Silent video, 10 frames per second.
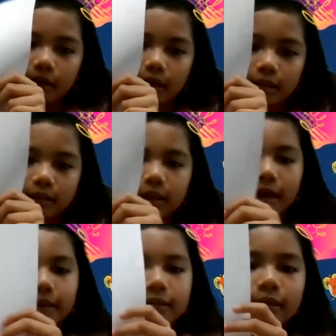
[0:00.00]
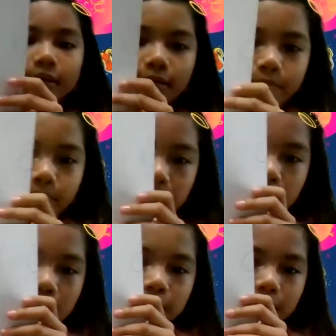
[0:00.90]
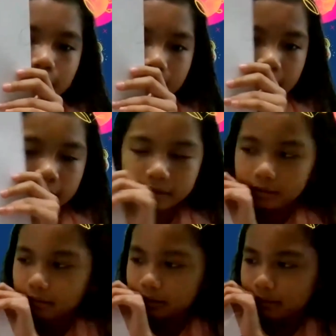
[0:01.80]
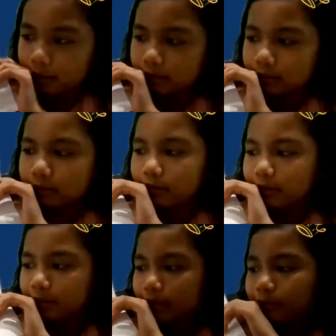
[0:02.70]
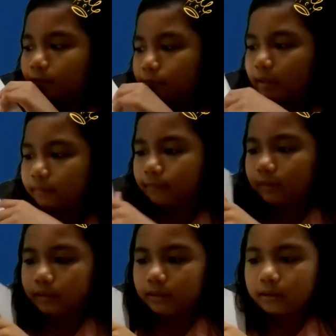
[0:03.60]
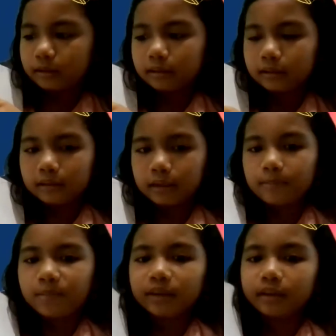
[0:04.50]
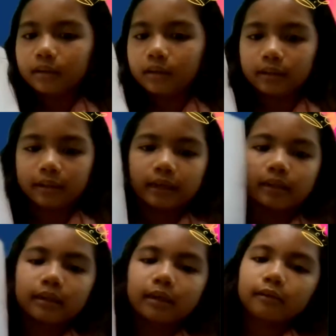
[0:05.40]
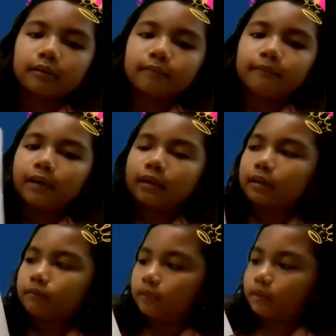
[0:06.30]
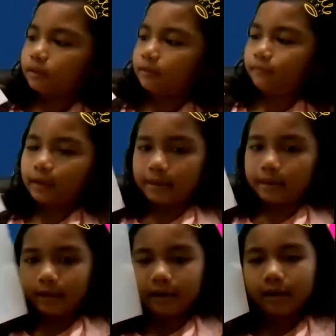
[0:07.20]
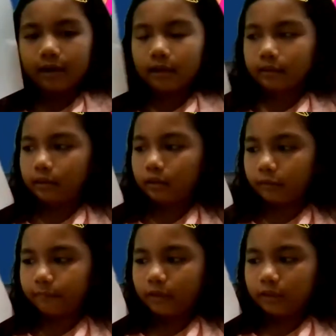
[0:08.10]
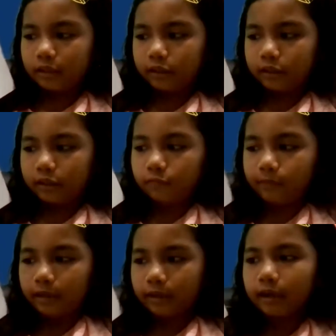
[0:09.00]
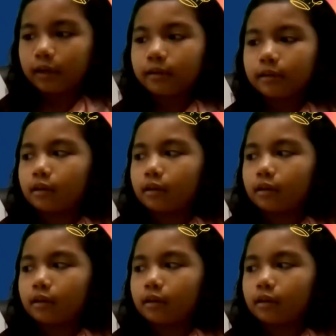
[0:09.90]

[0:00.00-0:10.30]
It has like it has the white version. I mean the lighting version was over here, and the dark version is over here.